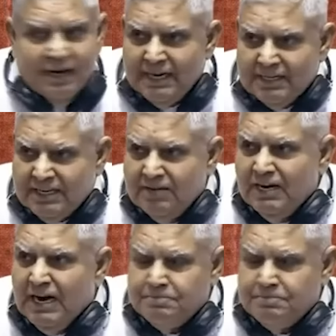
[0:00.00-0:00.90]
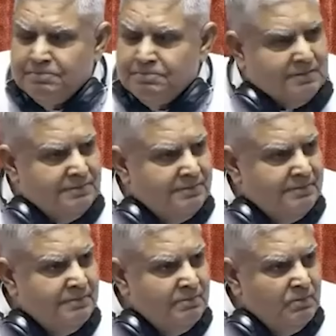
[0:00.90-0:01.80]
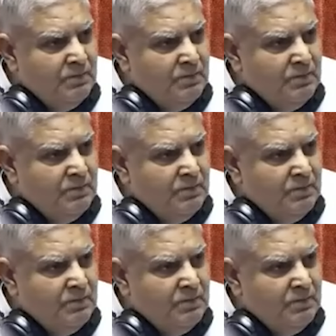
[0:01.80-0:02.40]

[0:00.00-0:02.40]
Nothing will happen. We